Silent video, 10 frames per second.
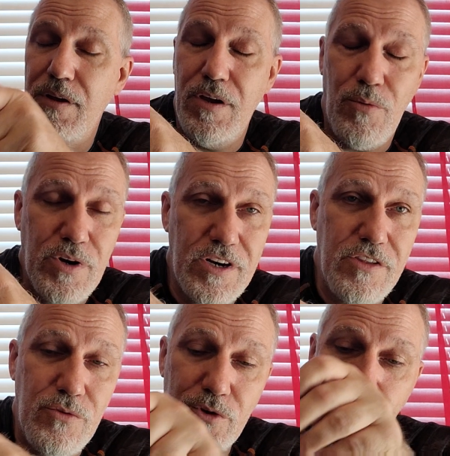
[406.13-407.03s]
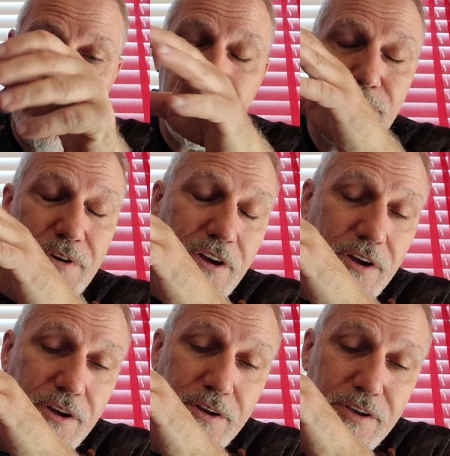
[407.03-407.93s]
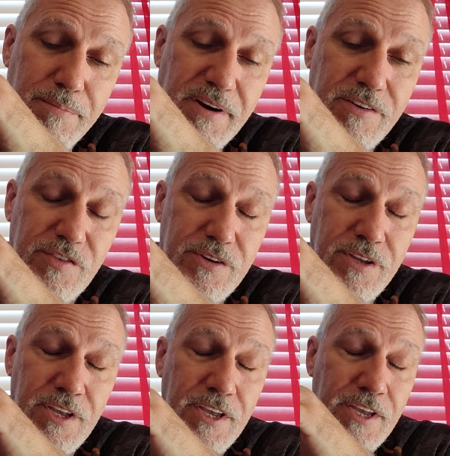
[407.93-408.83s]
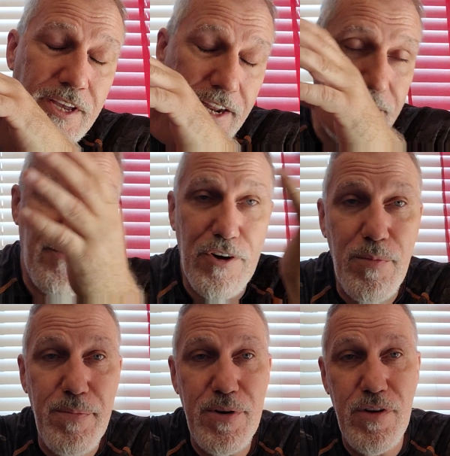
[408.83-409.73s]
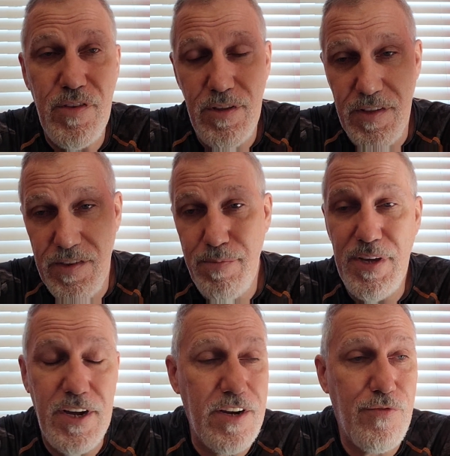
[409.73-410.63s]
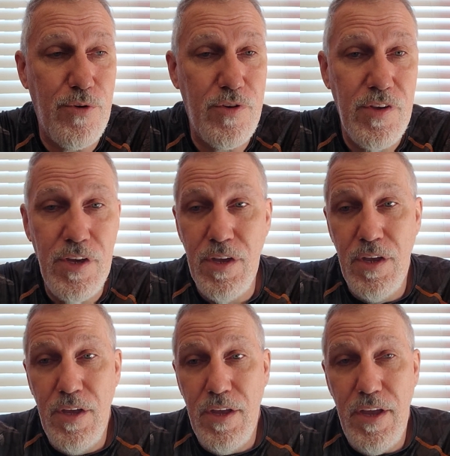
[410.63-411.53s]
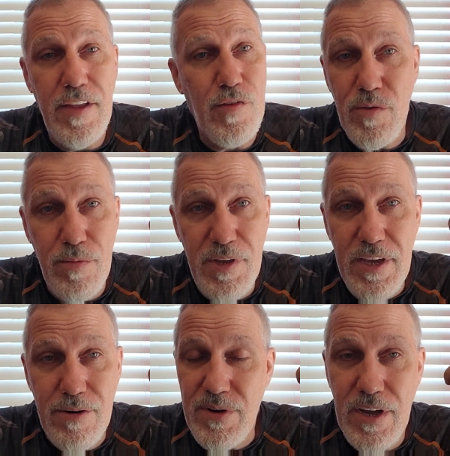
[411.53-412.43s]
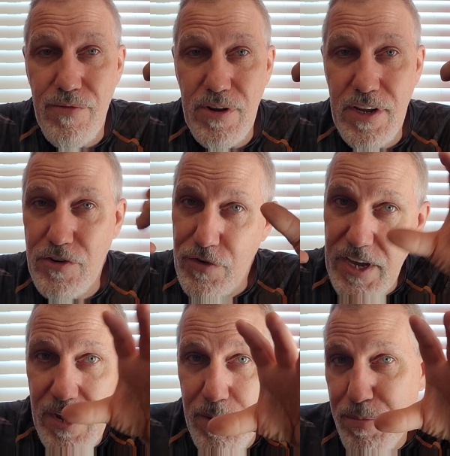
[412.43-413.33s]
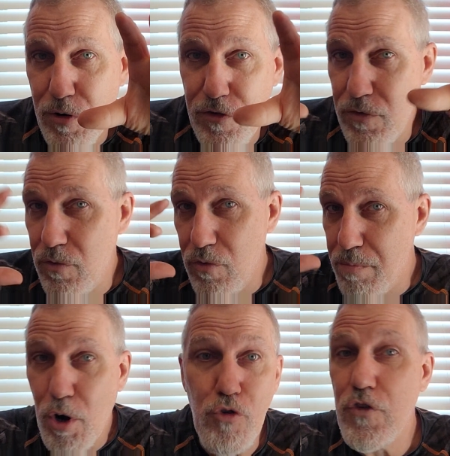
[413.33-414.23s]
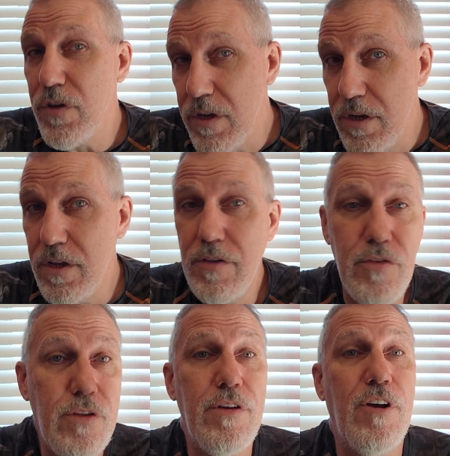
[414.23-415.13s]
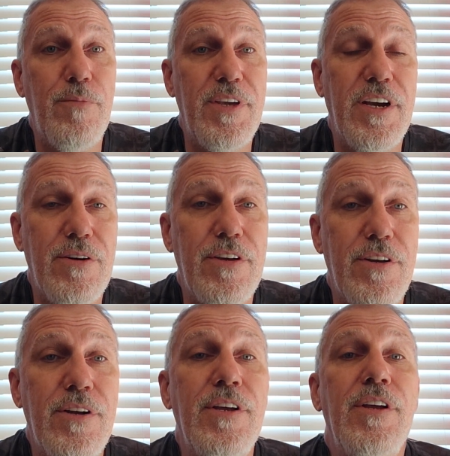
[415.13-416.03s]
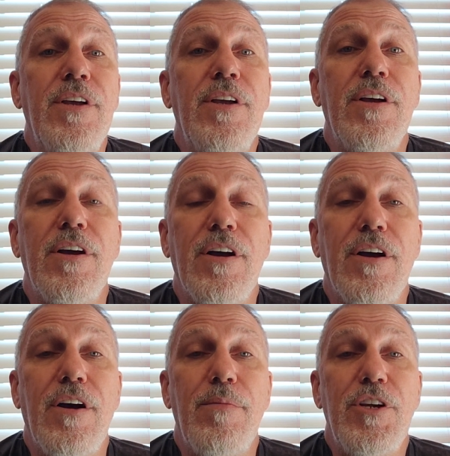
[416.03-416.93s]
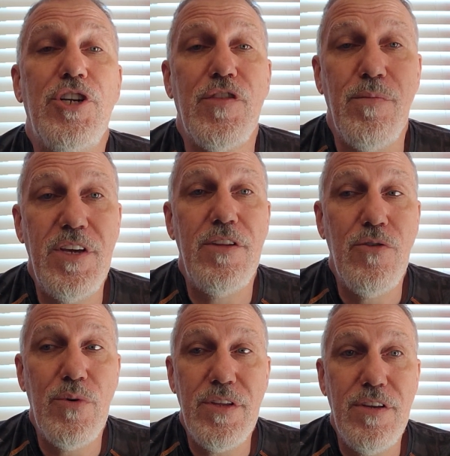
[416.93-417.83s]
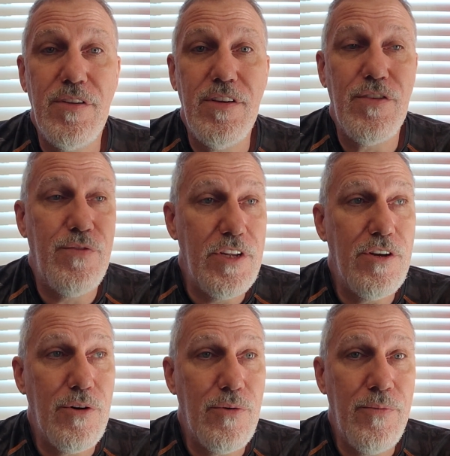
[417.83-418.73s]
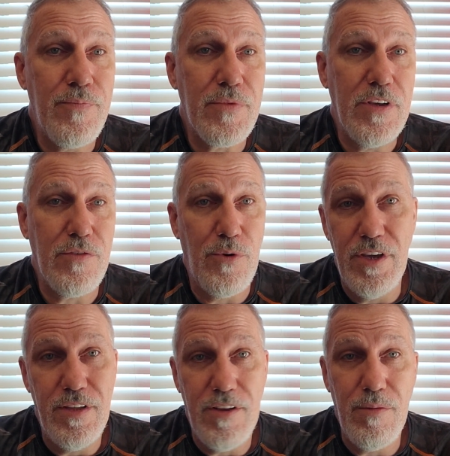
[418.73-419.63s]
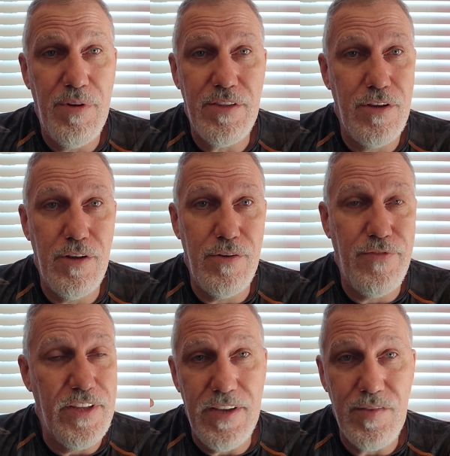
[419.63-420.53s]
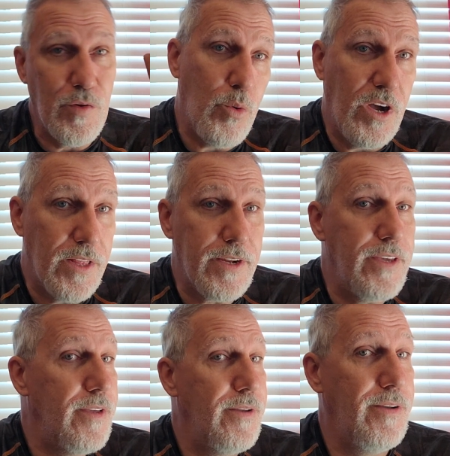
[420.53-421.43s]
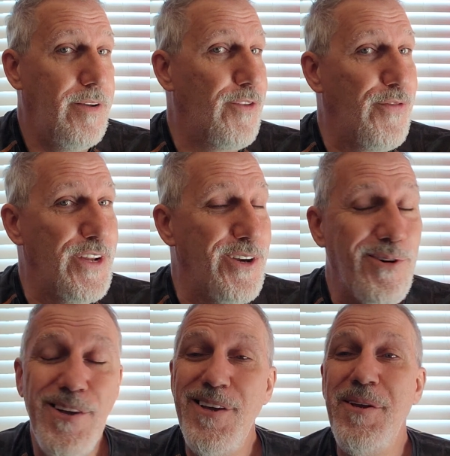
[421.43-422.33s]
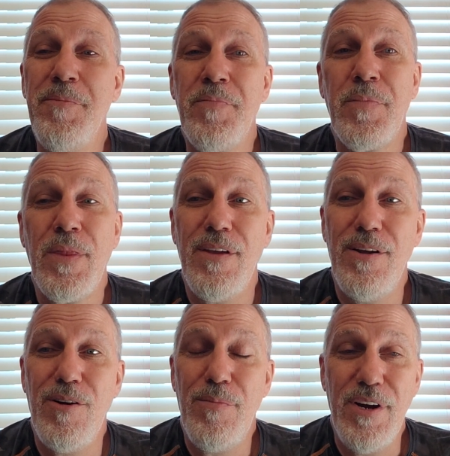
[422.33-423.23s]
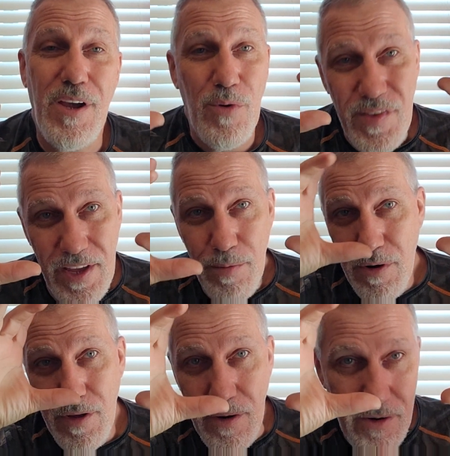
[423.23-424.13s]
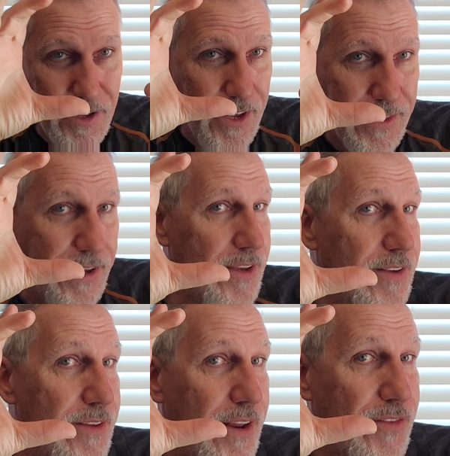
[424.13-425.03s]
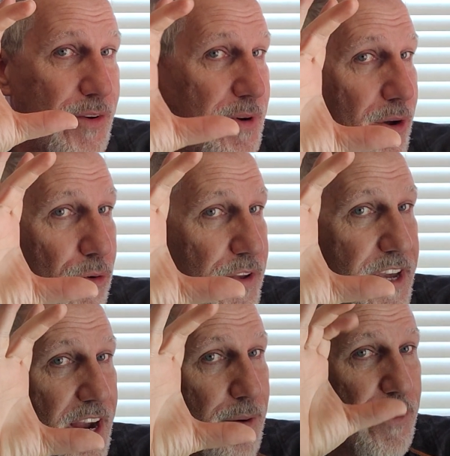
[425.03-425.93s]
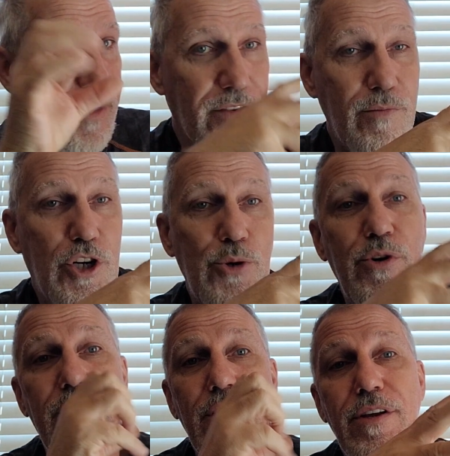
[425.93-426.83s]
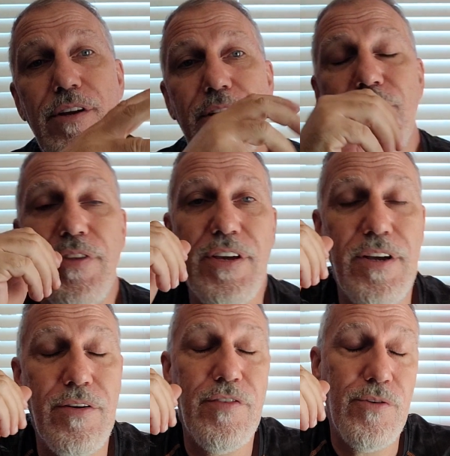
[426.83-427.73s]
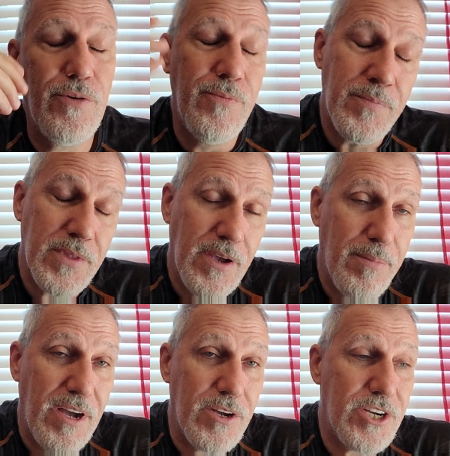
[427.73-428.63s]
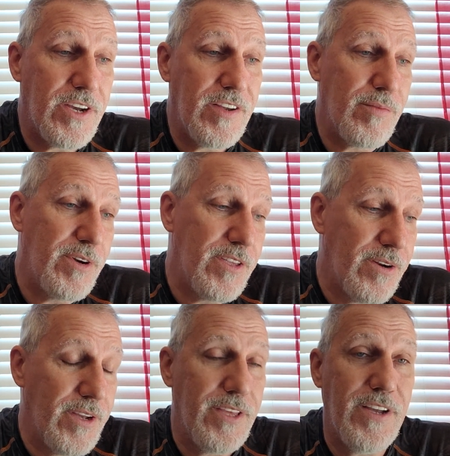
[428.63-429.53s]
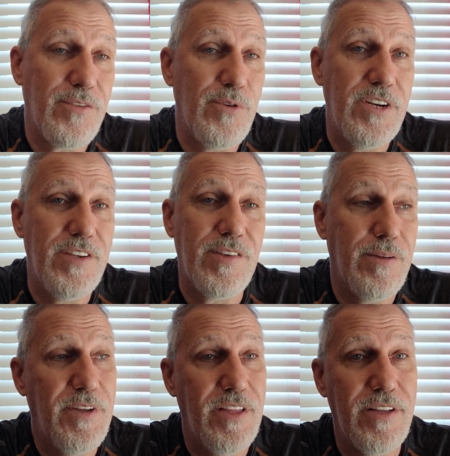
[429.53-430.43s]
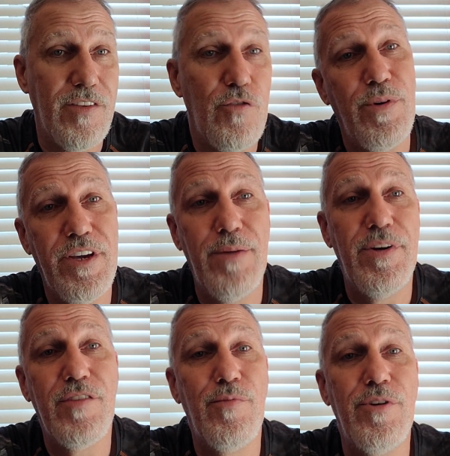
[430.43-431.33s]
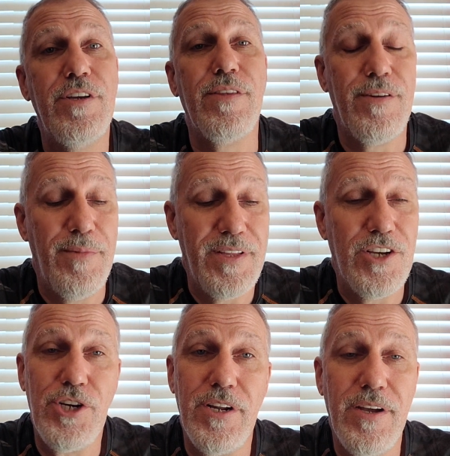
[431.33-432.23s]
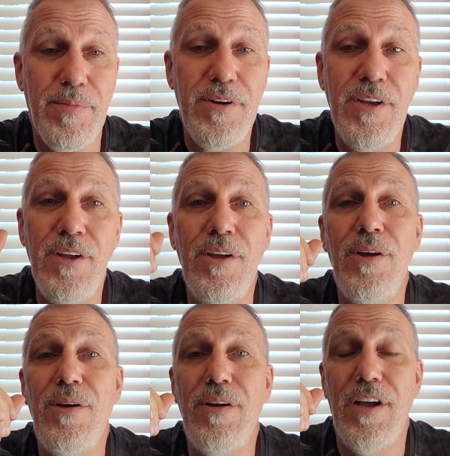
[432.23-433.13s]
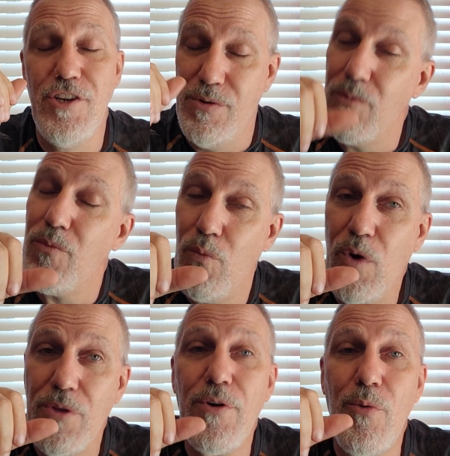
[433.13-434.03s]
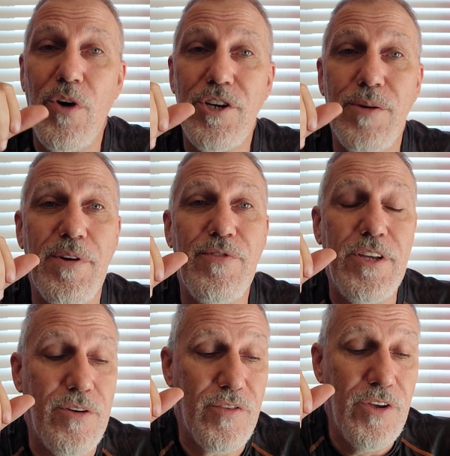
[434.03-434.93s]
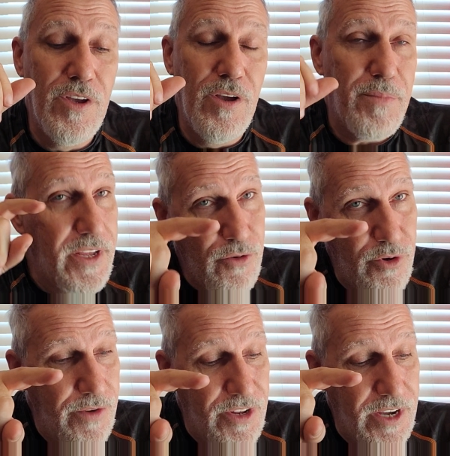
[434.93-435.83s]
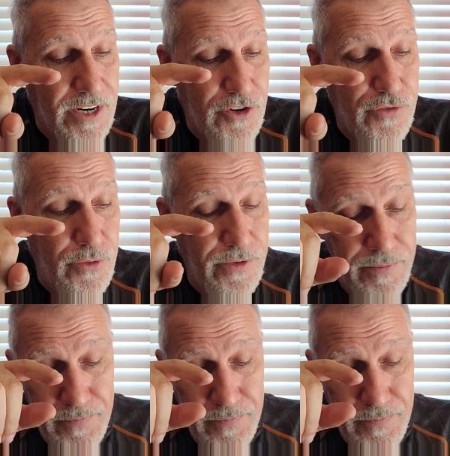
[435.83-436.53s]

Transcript: I wanted to do a shooting comparison. I didn't film it because, let's be honest, folks, it's only me. I don't have an extra camera person or persons to help me out here. It's just me doing this video. And that's why you can tell about the fantastic quality of the video. You know, but I wasn't able to, you know, to get there and have somebody hold the camera as I'm shooting and everything else. So I apologize, but, you know, hey, that's where it is. And I'm not like the super camera expert either to make that shit happen, as you well know watching my videos. But I do give you the honest truth.